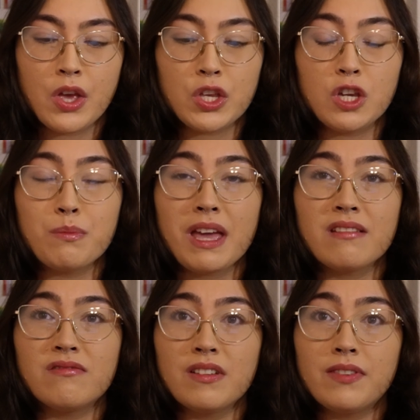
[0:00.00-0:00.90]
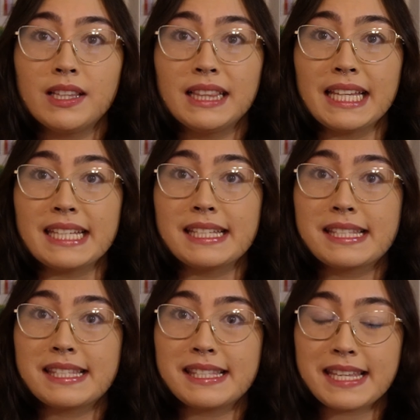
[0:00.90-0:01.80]
You may vividly
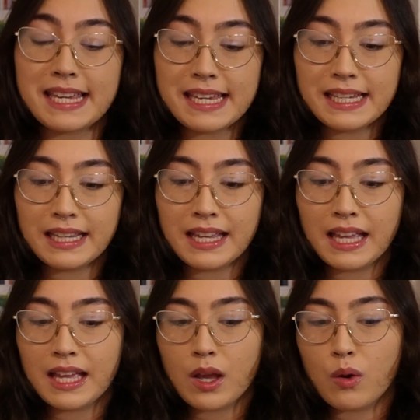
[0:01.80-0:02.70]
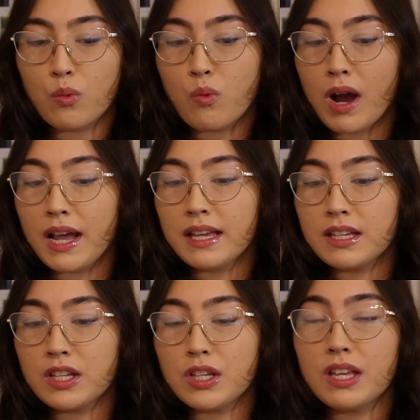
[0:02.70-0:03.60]
see what
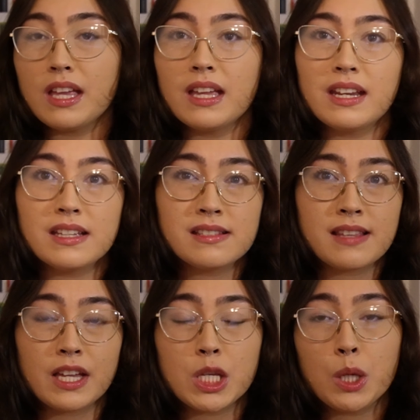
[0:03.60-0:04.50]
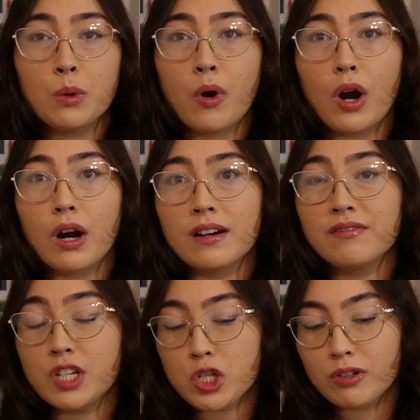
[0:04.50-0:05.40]
it is that you are
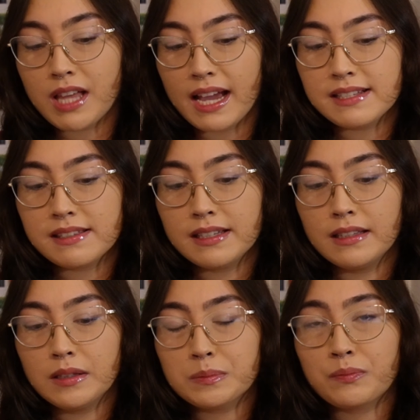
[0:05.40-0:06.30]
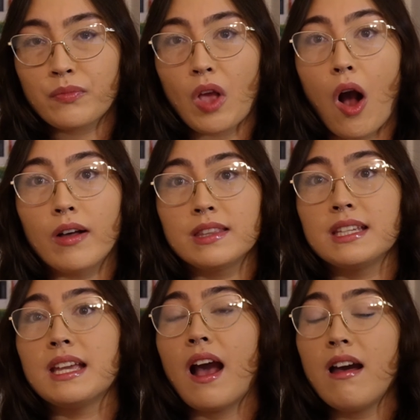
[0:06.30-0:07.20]
visualizing. On
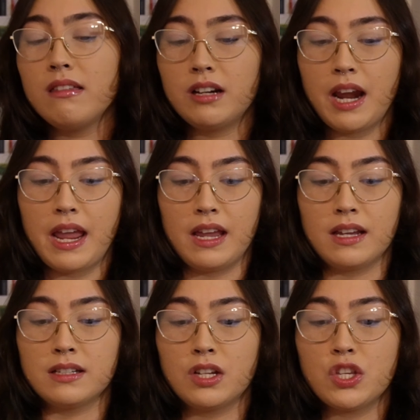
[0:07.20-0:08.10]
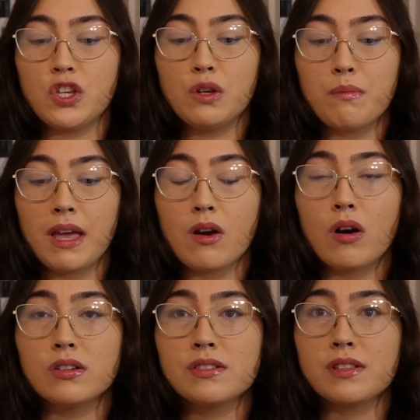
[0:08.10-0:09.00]
the other hand, you may
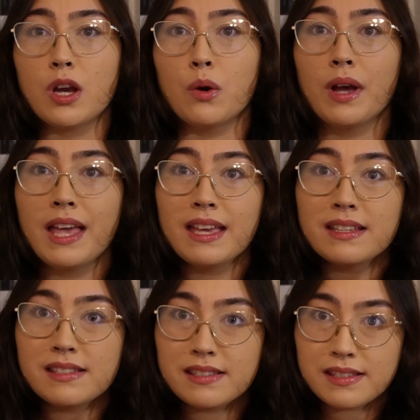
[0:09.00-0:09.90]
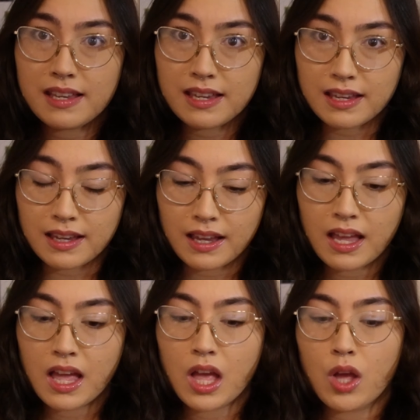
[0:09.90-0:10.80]
also
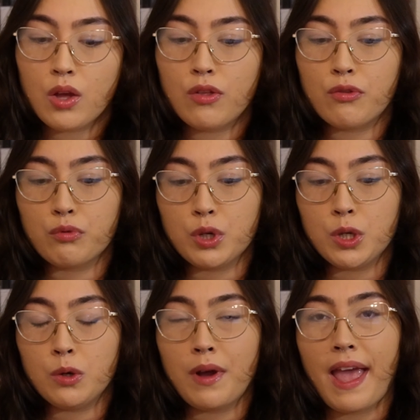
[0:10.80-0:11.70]
see through